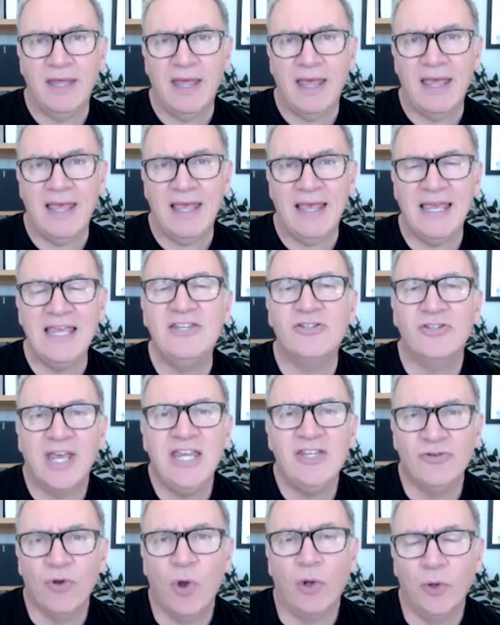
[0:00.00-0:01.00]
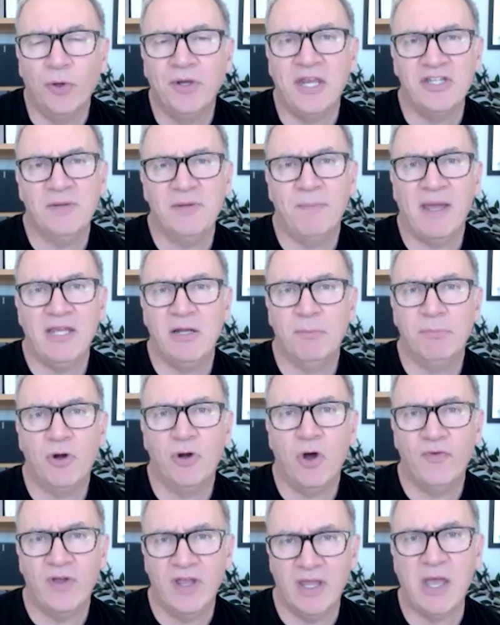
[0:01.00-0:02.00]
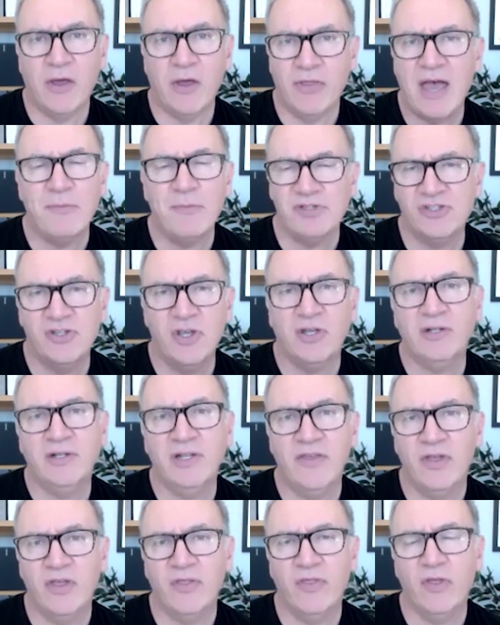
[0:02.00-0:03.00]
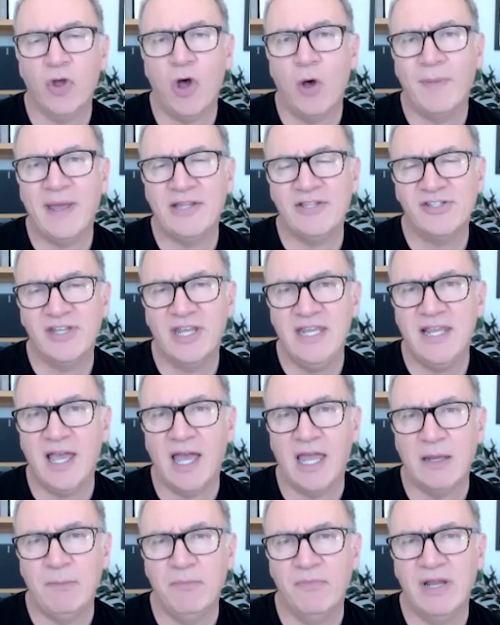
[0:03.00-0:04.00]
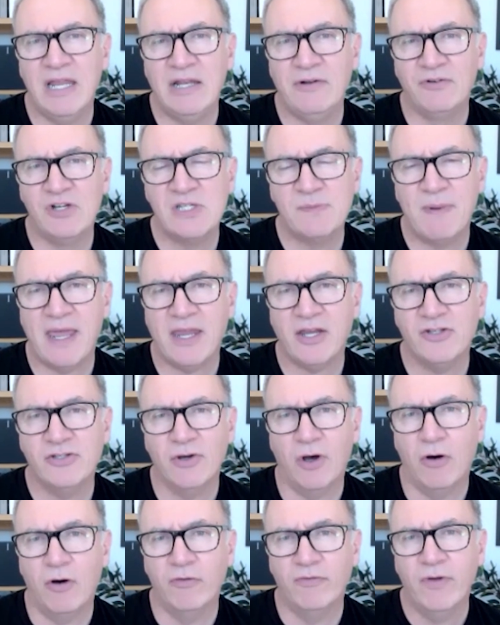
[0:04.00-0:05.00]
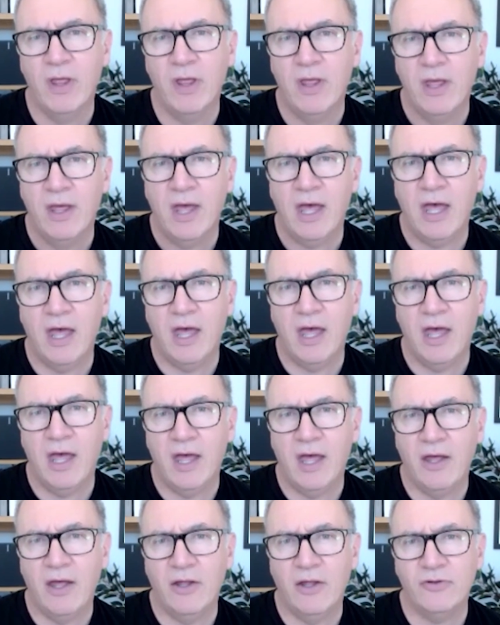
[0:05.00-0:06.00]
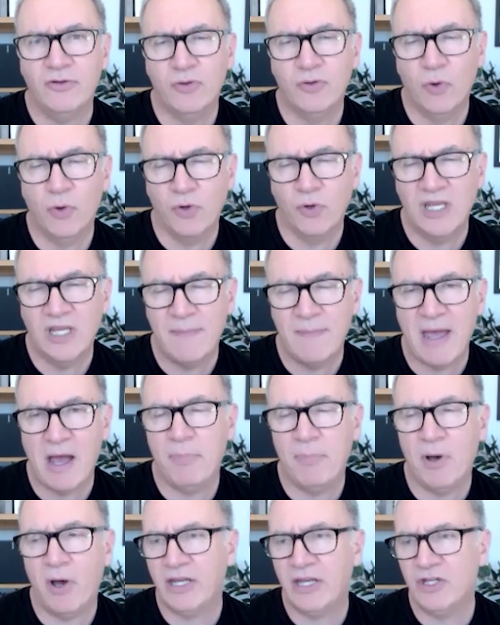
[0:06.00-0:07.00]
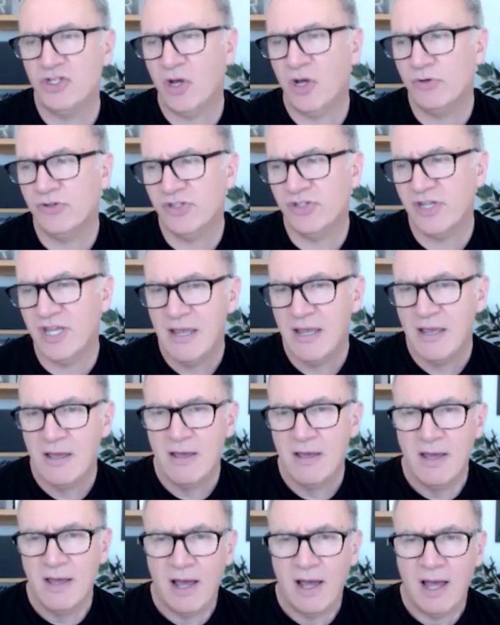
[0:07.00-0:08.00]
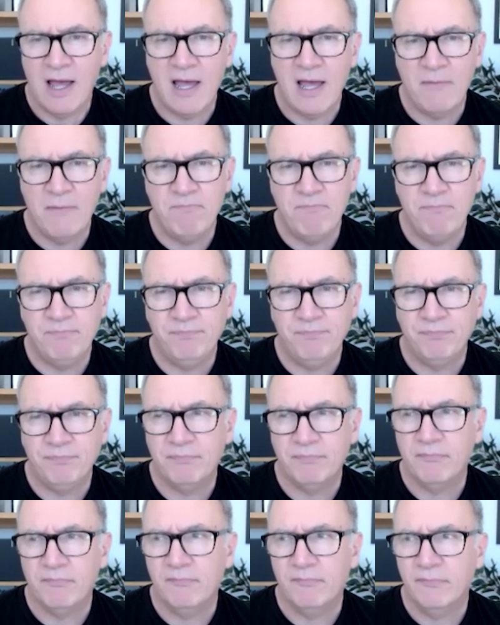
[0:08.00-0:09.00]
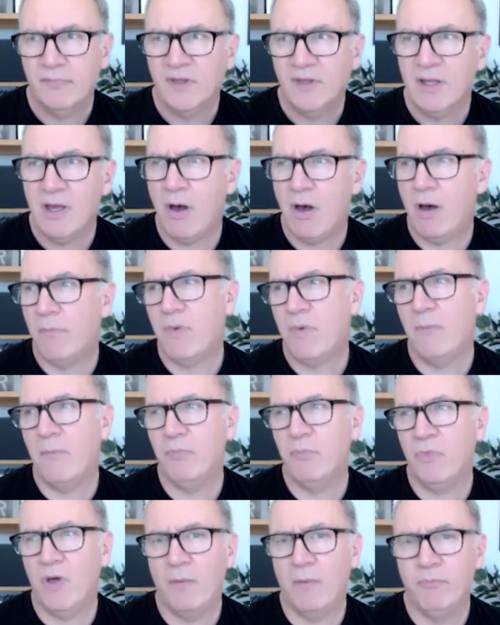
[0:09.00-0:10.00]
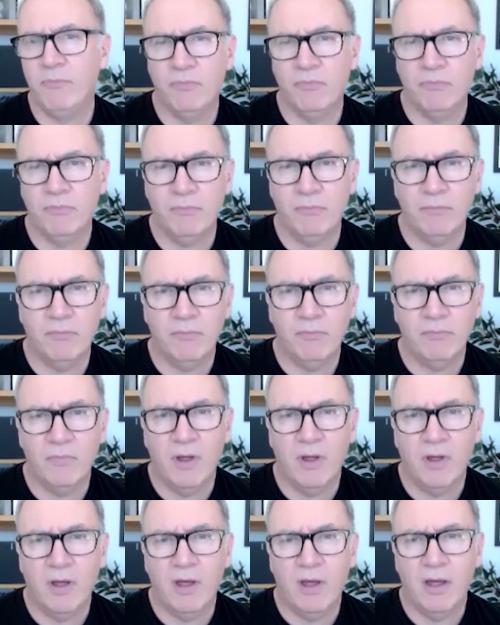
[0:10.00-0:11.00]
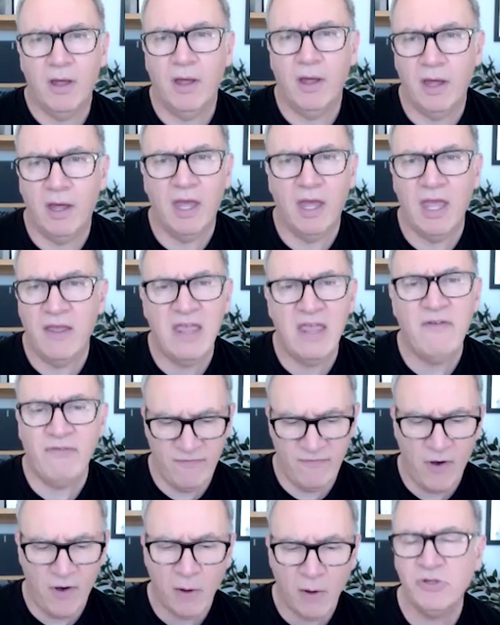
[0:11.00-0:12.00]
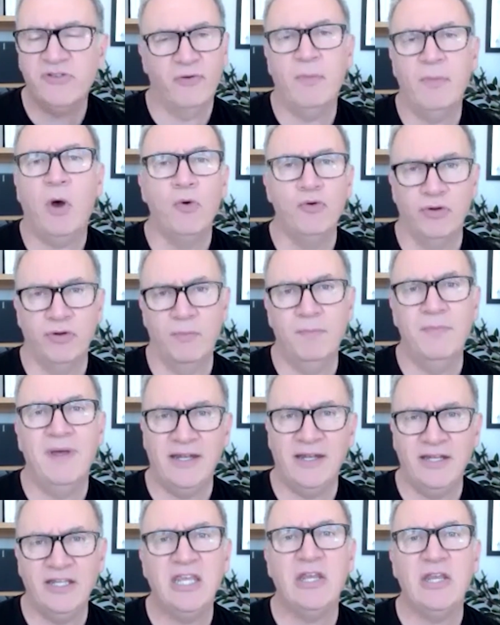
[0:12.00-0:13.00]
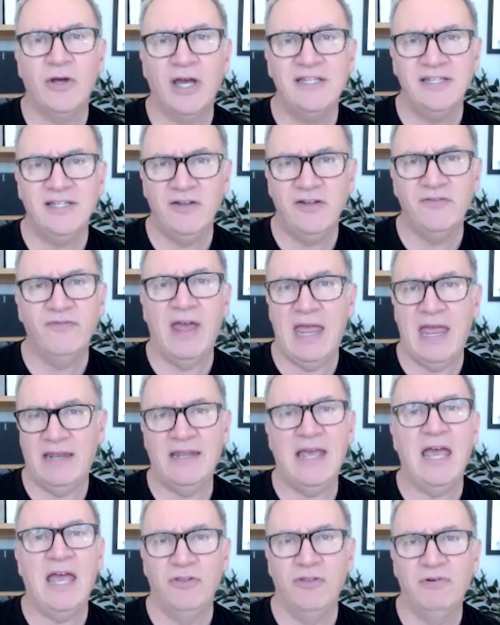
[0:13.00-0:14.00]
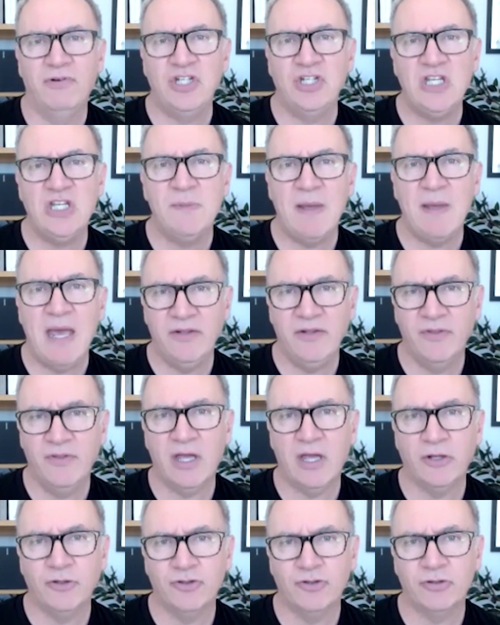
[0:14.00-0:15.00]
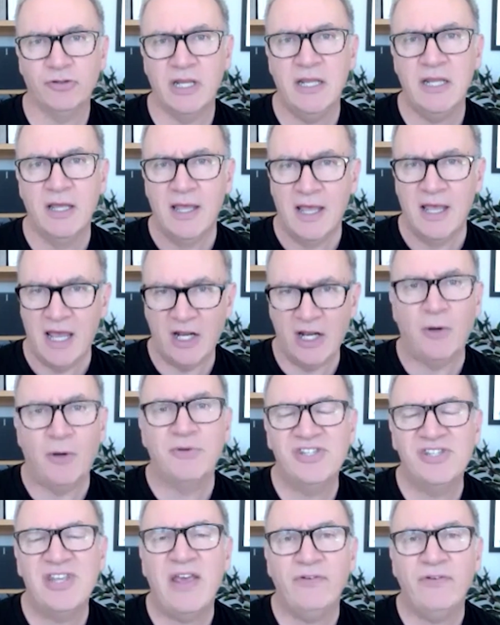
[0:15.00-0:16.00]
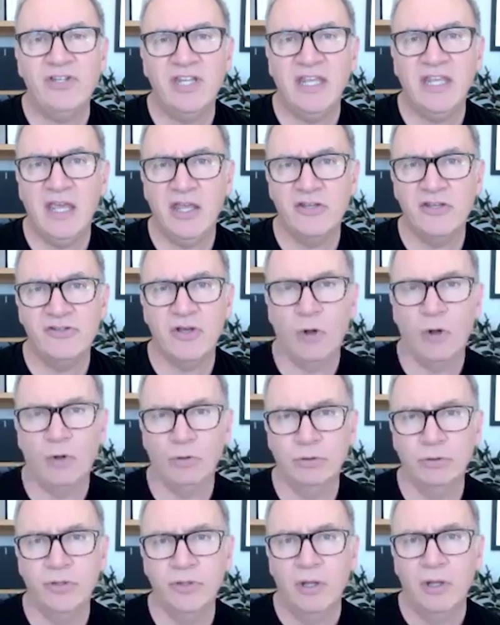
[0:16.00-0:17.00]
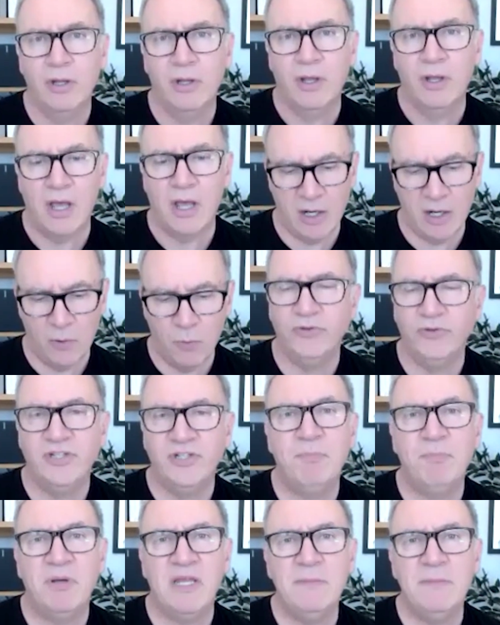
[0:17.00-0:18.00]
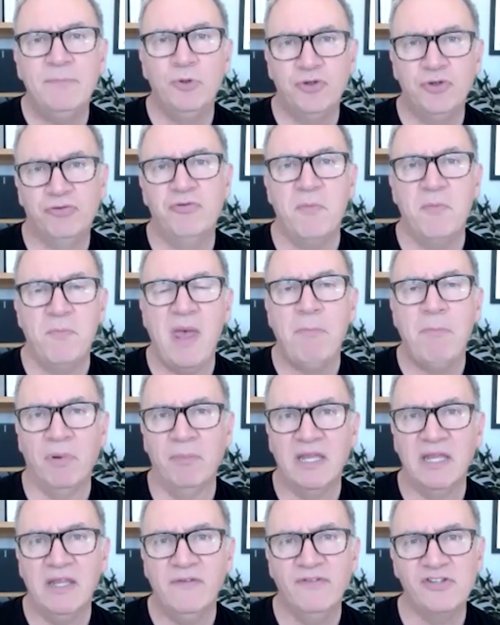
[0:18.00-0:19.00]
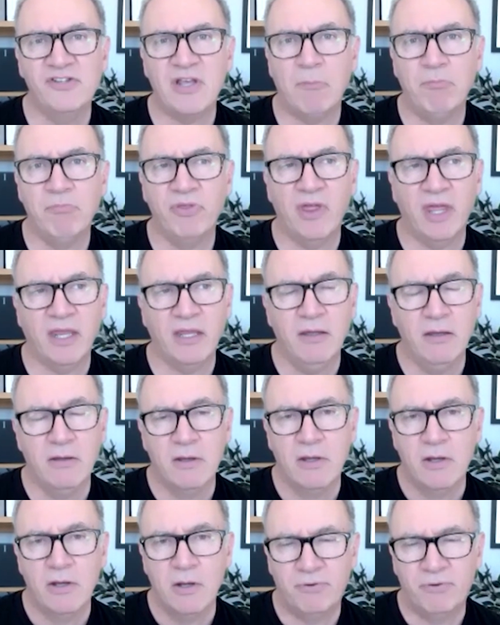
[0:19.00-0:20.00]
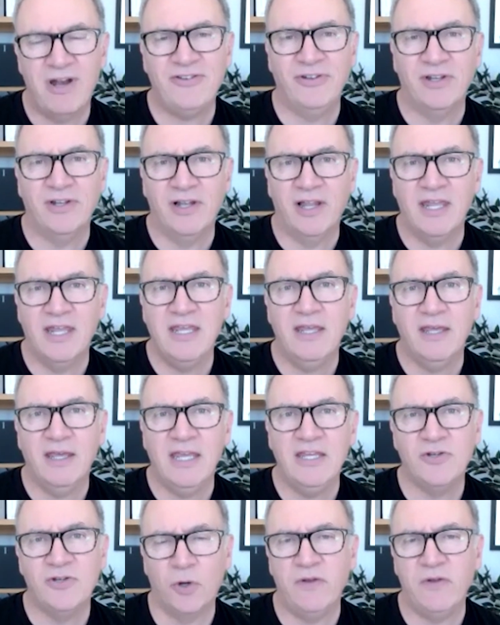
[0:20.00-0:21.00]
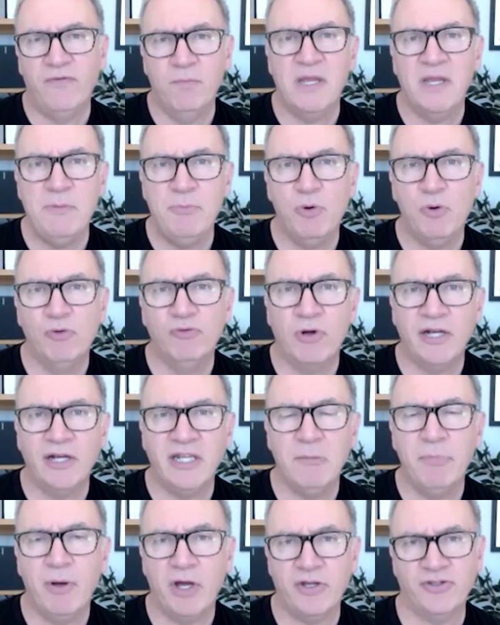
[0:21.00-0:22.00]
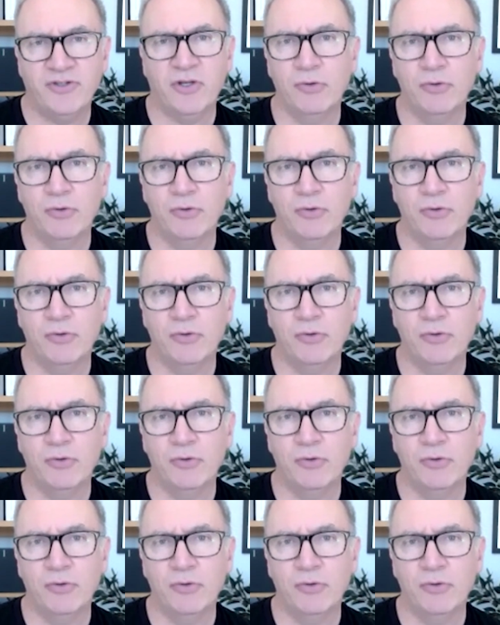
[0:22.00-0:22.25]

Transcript: He's not looking to make a profit. You know, that was certainly the comments he came in respect of, talking about buying Chelsea. If I was from Oldham and a United fan and the richest man in the country, and I was 70 years old and I wanted people to remember me for something, presently he's got it for people riding bicycles.